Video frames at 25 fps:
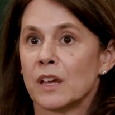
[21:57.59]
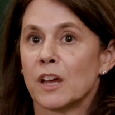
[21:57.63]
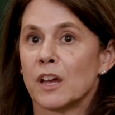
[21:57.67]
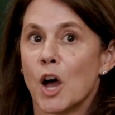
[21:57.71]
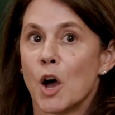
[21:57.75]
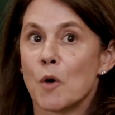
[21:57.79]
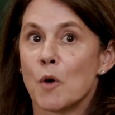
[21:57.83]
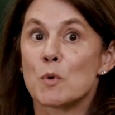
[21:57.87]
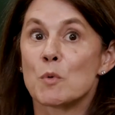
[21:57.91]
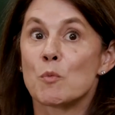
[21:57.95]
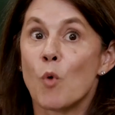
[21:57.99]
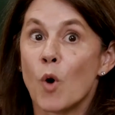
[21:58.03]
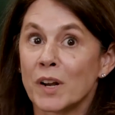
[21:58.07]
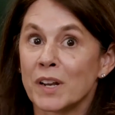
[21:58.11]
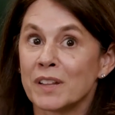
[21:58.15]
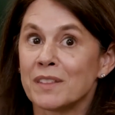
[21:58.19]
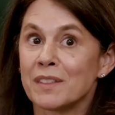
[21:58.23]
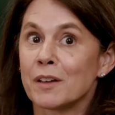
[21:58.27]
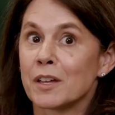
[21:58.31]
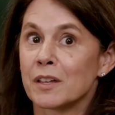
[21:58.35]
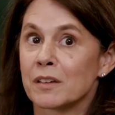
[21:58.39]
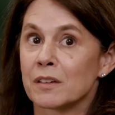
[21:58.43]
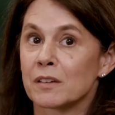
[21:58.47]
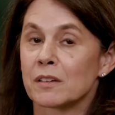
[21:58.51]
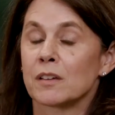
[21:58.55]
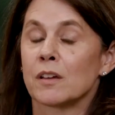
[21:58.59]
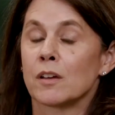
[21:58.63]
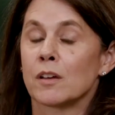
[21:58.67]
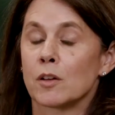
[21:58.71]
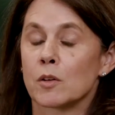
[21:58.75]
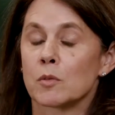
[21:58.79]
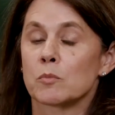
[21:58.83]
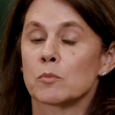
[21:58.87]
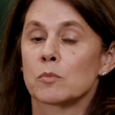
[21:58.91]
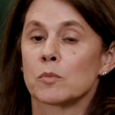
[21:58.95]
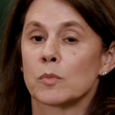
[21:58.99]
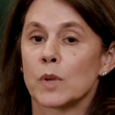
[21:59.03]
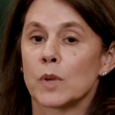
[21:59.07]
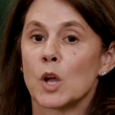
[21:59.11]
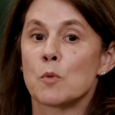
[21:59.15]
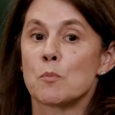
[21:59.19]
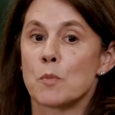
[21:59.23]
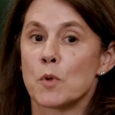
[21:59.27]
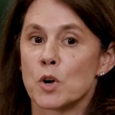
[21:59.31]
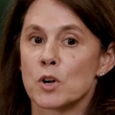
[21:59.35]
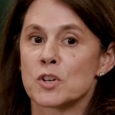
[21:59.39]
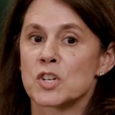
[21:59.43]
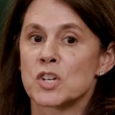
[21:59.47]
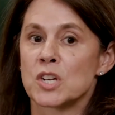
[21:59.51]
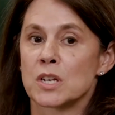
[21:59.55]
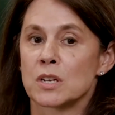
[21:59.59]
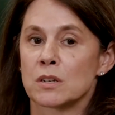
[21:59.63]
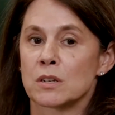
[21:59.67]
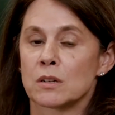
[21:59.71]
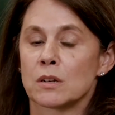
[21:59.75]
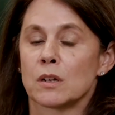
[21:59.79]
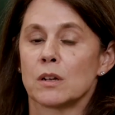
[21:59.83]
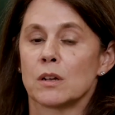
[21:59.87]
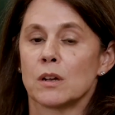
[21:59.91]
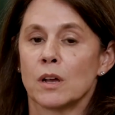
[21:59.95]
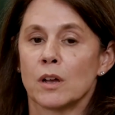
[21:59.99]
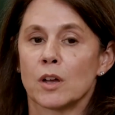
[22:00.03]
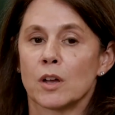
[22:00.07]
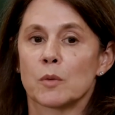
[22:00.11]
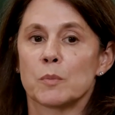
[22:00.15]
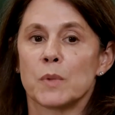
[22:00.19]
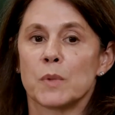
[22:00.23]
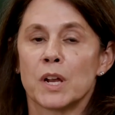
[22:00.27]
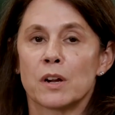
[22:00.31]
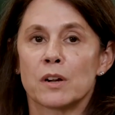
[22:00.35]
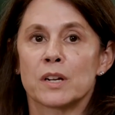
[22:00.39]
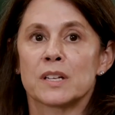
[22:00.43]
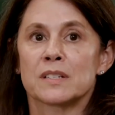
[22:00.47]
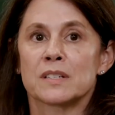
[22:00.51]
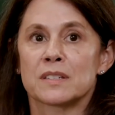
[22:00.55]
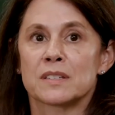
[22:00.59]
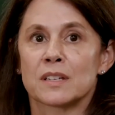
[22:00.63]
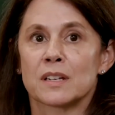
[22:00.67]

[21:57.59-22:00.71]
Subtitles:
One of the emerging areas that